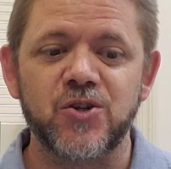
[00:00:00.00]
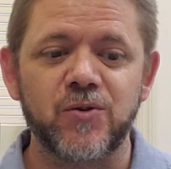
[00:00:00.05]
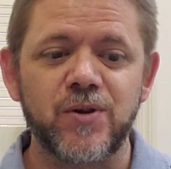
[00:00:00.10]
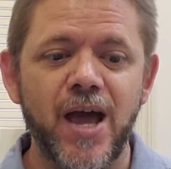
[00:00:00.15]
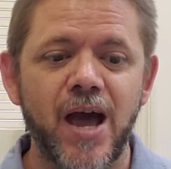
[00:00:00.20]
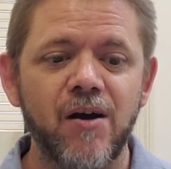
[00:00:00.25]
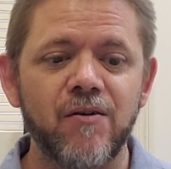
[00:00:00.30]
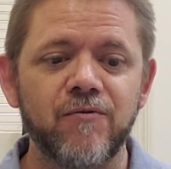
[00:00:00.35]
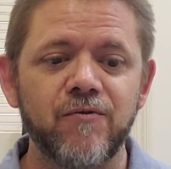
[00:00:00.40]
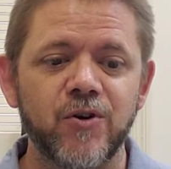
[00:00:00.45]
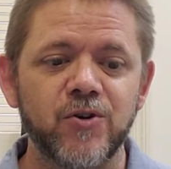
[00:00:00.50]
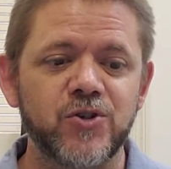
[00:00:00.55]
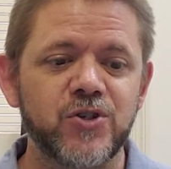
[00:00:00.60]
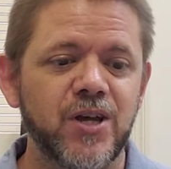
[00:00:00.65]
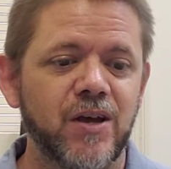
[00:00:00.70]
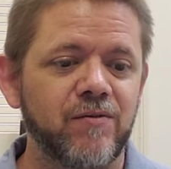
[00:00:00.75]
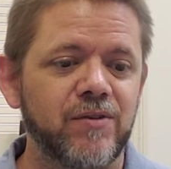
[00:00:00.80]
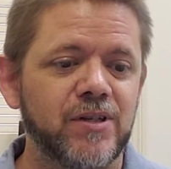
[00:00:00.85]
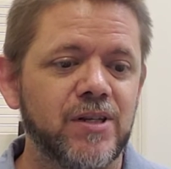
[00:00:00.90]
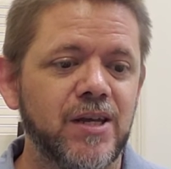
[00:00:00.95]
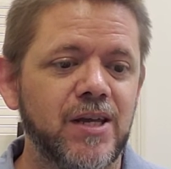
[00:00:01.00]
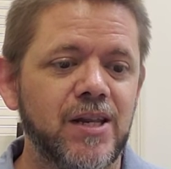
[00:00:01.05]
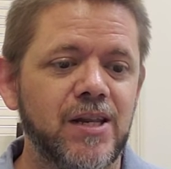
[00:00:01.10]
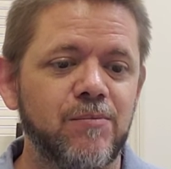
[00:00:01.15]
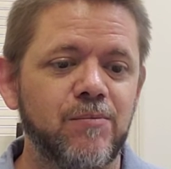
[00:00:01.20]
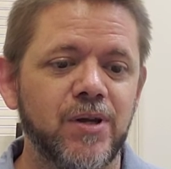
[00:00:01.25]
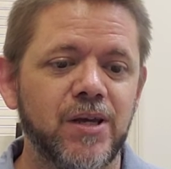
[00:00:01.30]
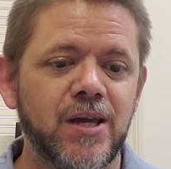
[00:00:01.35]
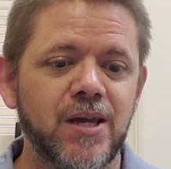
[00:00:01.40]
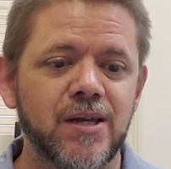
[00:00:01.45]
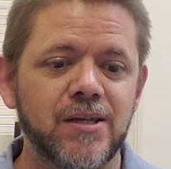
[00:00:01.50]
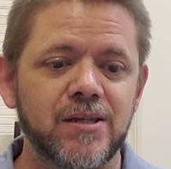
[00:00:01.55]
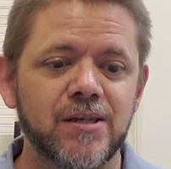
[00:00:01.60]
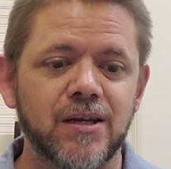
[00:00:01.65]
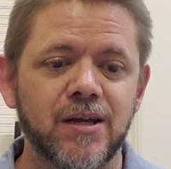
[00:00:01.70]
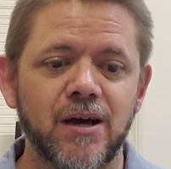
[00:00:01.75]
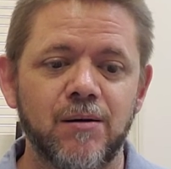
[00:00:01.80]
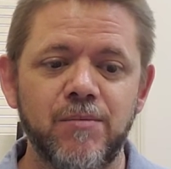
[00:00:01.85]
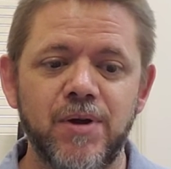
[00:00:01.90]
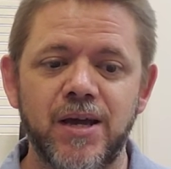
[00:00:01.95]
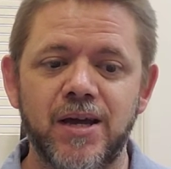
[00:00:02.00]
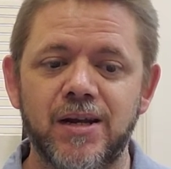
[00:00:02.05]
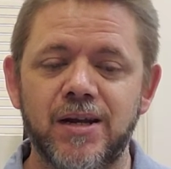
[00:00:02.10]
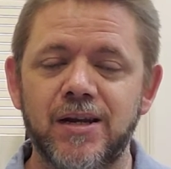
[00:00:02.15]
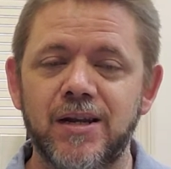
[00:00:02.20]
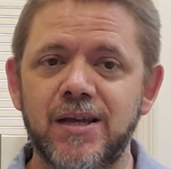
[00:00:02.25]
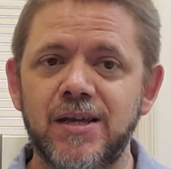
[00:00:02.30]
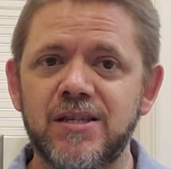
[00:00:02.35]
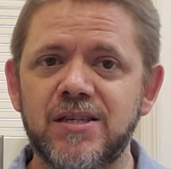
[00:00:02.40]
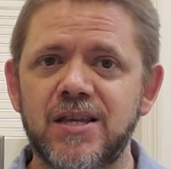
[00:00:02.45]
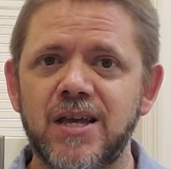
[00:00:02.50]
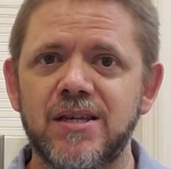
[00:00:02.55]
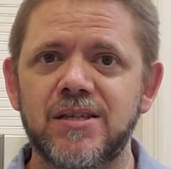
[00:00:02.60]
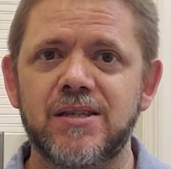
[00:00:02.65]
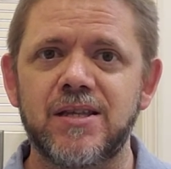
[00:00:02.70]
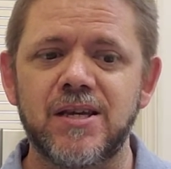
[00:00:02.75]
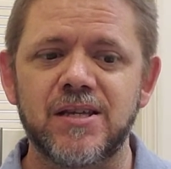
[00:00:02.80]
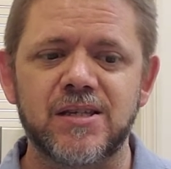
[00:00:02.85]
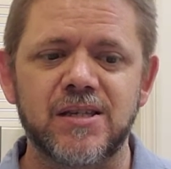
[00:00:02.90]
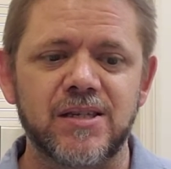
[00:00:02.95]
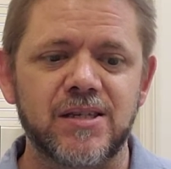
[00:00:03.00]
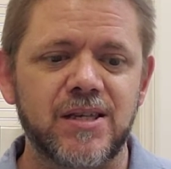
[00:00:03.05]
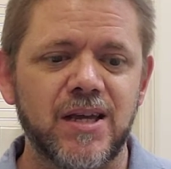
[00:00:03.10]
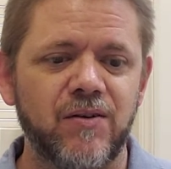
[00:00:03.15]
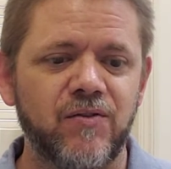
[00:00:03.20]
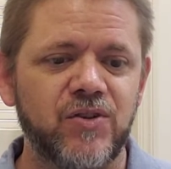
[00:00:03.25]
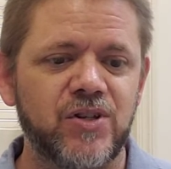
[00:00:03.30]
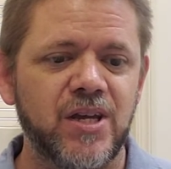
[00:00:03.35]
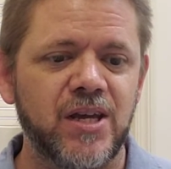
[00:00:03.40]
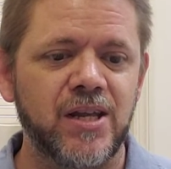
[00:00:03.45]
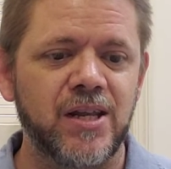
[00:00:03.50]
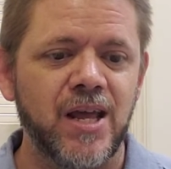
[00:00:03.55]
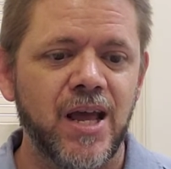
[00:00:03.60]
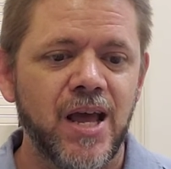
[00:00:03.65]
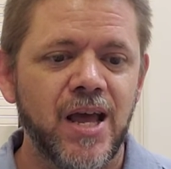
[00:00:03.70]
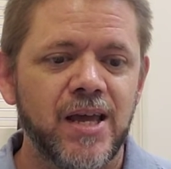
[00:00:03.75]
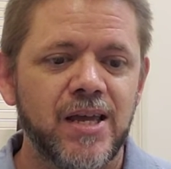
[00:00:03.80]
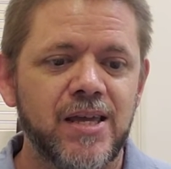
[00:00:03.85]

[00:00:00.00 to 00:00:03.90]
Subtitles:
so now in verse 17, he begins to come in, and he says this in 17,